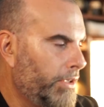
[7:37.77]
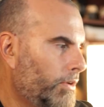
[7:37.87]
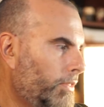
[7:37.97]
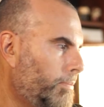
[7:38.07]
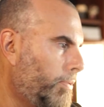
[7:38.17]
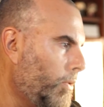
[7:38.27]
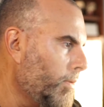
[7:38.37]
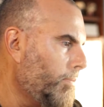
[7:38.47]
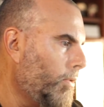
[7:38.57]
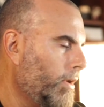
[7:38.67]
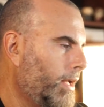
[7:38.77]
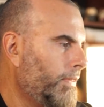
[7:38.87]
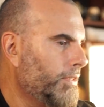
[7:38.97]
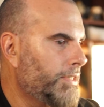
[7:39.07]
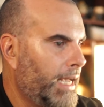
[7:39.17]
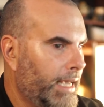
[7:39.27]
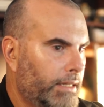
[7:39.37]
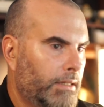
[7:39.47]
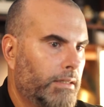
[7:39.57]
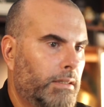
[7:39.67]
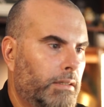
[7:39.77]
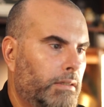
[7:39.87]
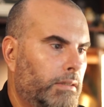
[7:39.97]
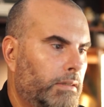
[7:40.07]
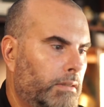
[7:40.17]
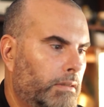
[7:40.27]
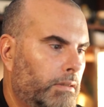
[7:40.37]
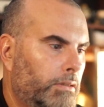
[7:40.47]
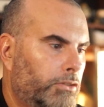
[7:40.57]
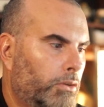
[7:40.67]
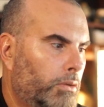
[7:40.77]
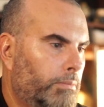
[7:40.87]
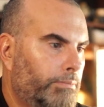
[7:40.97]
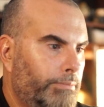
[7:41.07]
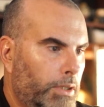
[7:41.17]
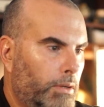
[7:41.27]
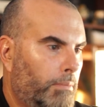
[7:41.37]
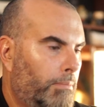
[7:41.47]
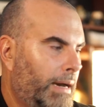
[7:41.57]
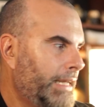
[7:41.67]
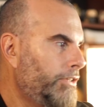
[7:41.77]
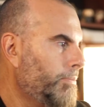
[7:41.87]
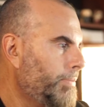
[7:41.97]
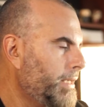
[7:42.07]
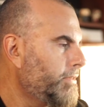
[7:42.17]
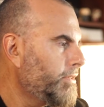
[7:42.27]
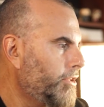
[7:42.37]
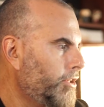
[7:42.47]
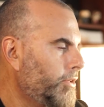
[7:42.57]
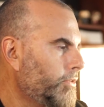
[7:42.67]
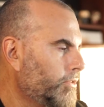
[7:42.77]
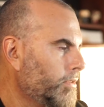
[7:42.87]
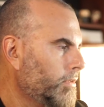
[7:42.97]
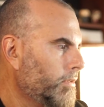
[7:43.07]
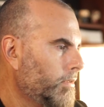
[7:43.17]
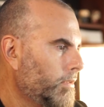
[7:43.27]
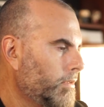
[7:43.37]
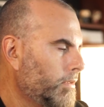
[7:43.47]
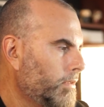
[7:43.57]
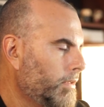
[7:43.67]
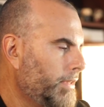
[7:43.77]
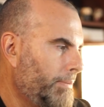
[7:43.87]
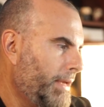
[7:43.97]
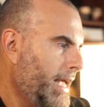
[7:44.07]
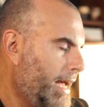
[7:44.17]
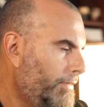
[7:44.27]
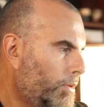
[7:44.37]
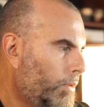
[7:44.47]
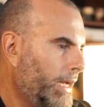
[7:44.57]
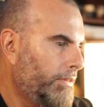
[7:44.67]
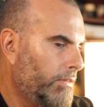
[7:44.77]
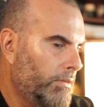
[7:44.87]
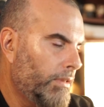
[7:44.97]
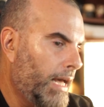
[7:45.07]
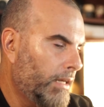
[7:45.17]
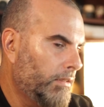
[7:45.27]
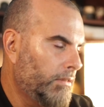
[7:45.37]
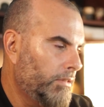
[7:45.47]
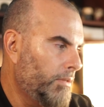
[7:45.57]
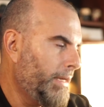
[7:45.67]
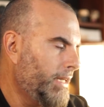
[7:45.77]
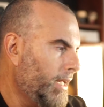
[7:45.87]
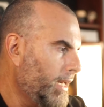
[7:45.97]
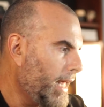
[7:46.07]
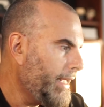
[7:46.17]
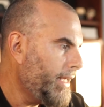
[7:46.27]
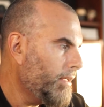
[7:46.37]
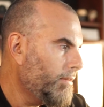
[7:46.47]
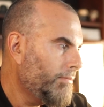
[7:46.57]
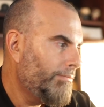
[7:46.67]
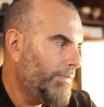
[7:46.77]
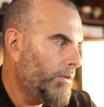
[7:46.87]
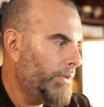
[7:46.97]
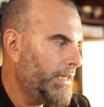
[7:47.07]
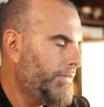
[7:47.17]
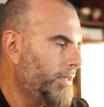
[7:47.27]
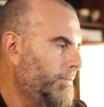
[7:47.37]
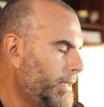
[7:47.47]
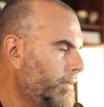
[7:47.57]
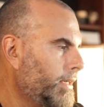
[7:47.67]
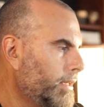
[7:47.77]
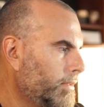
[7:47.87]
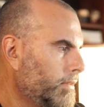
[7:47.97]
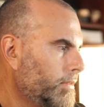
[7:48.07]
You're the poor boy on the side. So, you know, mind your P's and Q's. They may have the right to do that. You may not like it, but we live in America.